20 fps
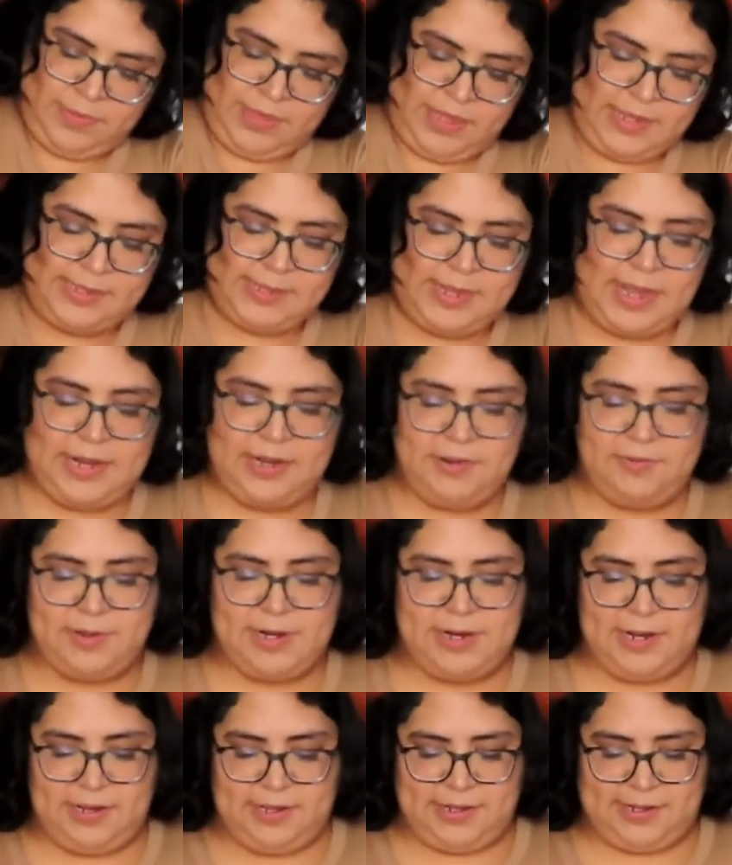That's kind of
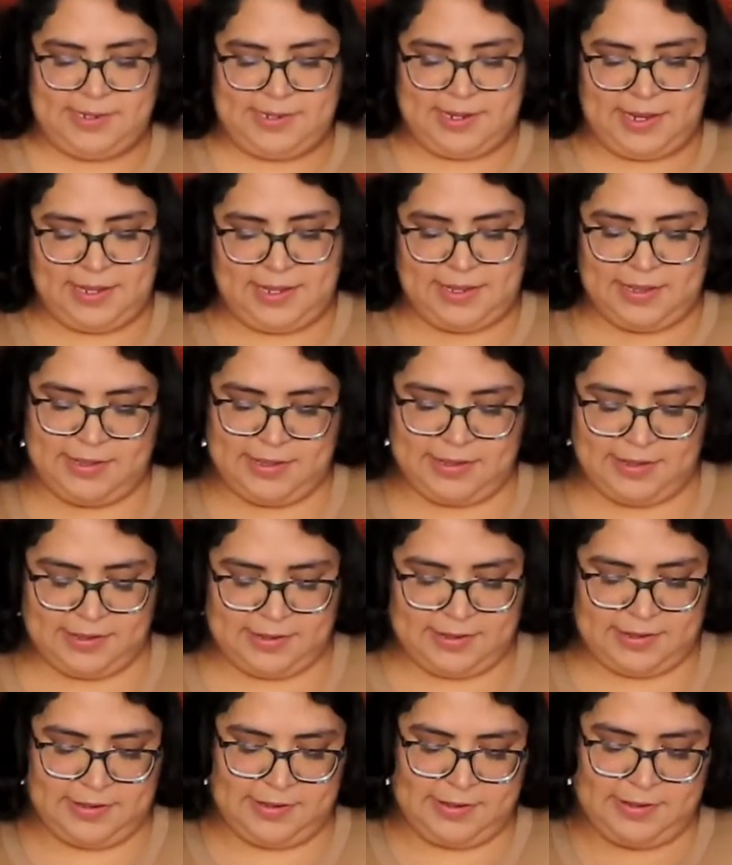what it looks like.
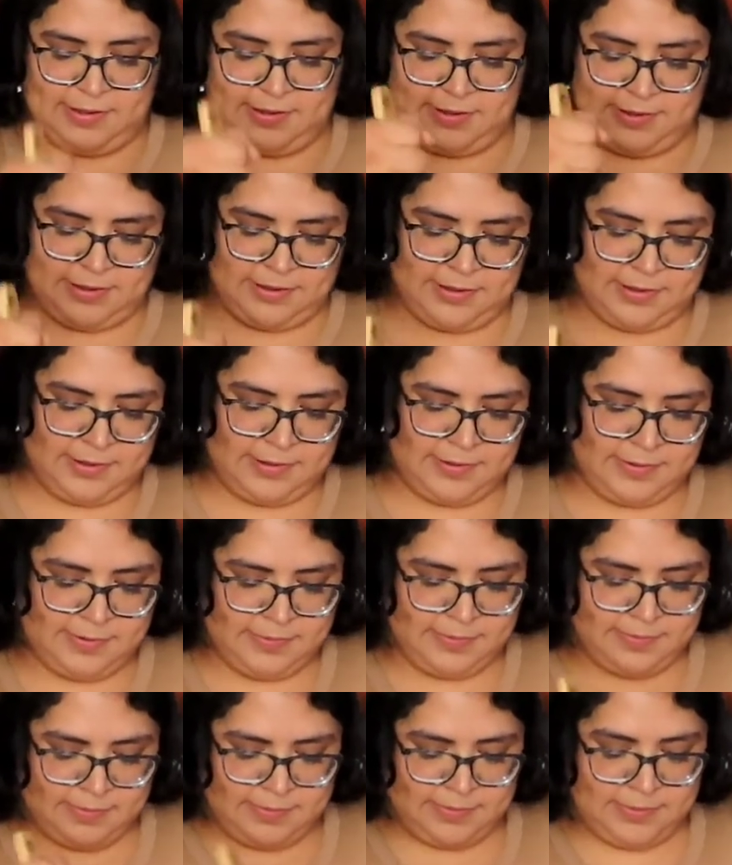
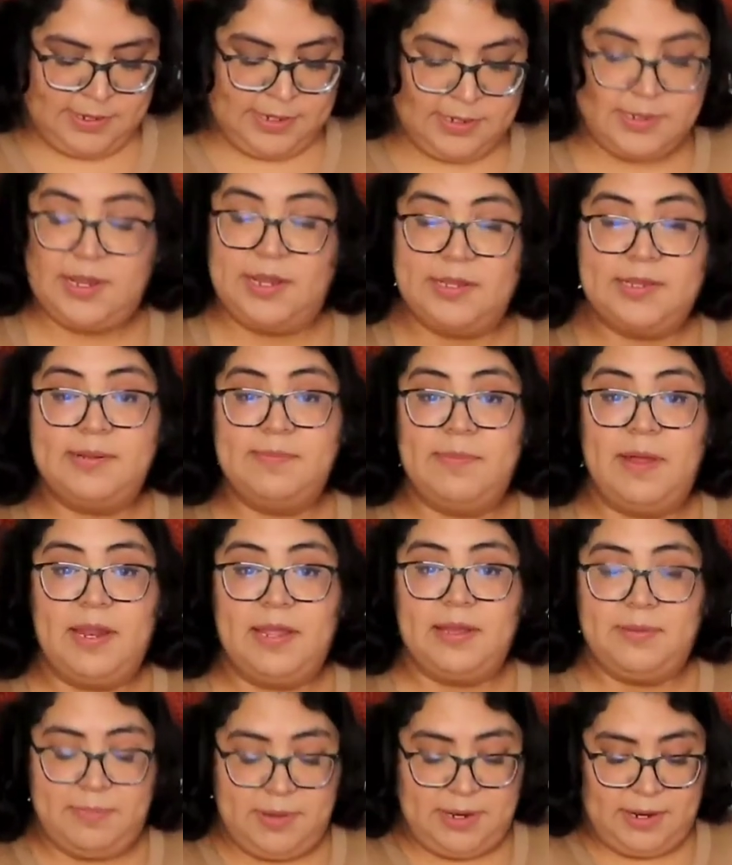It does not smell
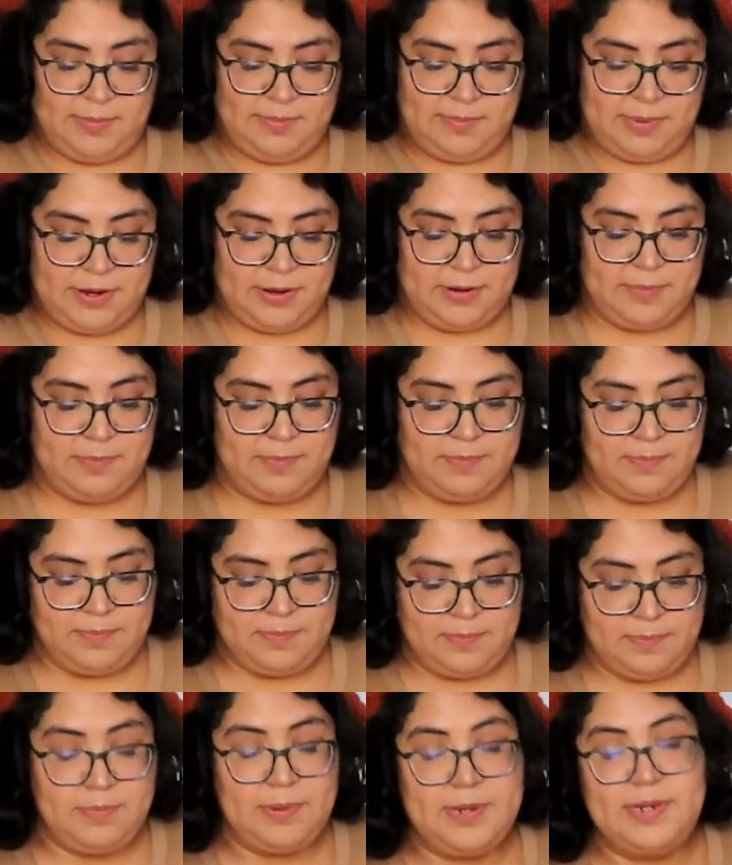like peanut butter,
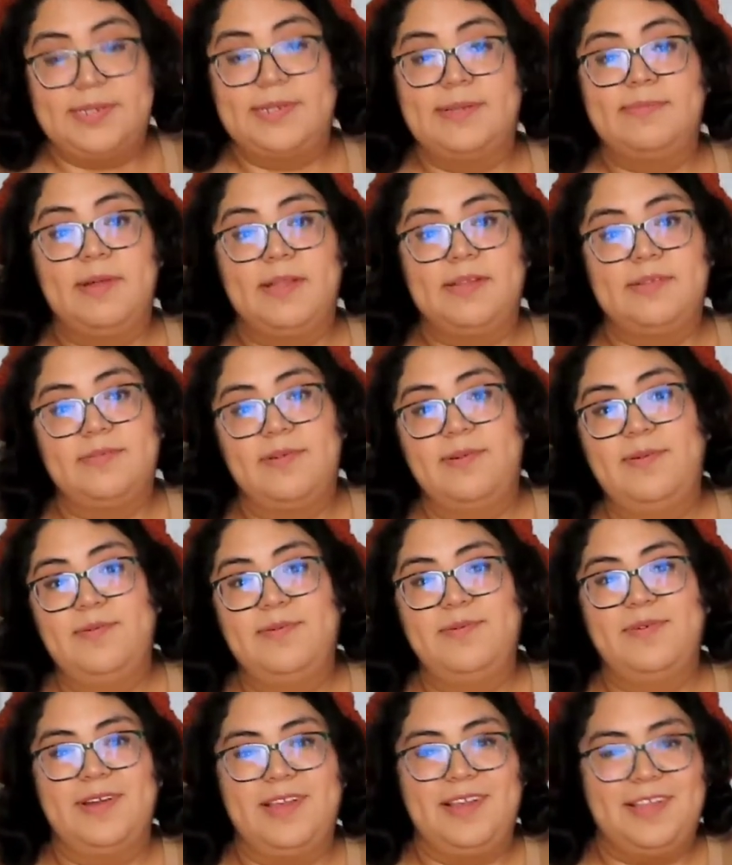but it smells
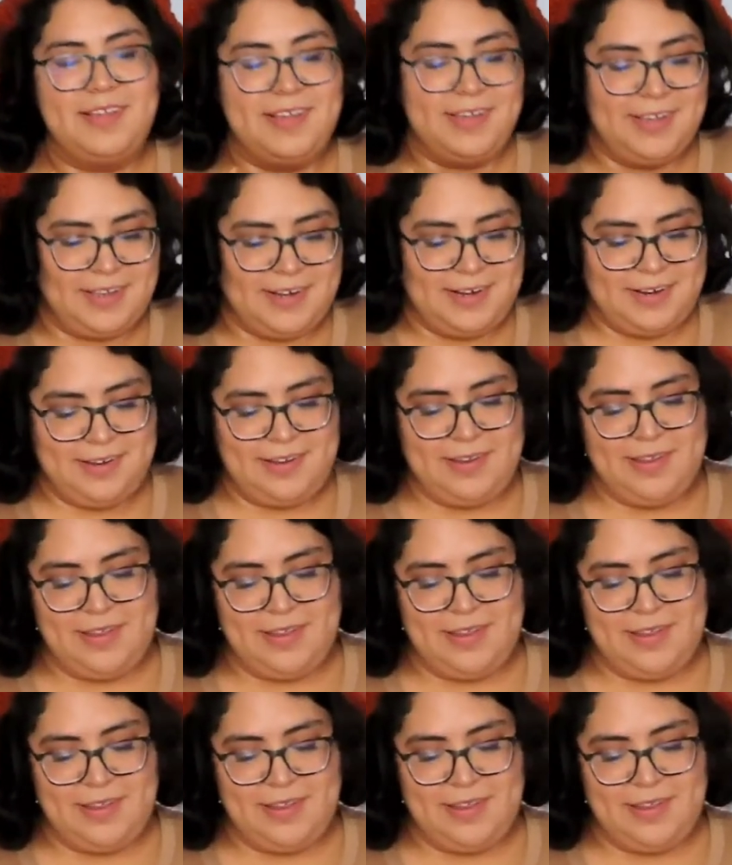really good.